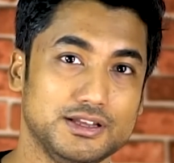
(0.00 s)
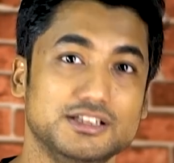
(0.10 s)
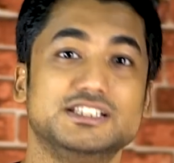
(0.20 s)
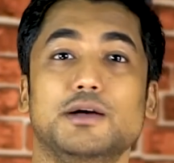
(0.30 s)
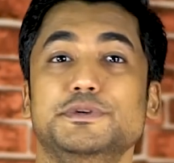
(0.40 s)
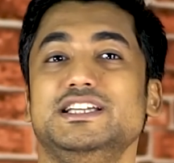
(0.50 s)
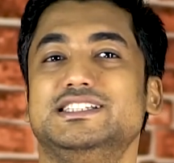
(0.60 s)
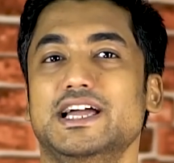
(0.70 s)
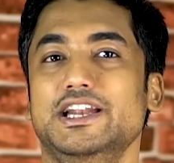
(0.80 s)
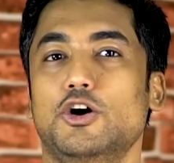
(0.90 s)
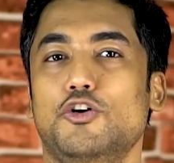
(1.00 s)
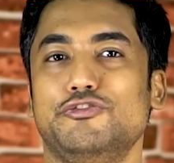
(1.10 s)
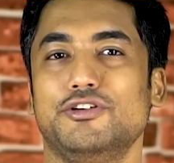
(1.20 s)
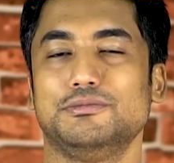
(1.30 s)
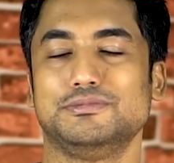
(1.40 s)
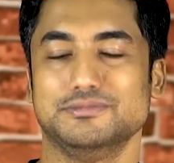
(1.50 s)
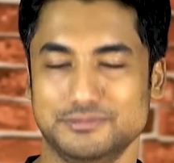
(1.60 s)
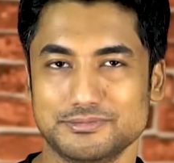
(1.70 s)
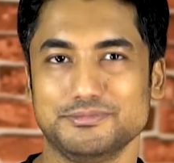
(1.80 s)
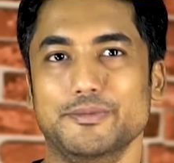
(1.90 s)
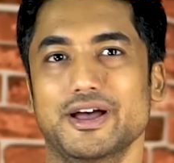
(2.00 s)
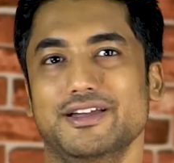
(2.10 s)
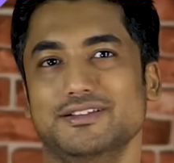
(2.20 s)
This is Abhijeet signing off. Bye bye.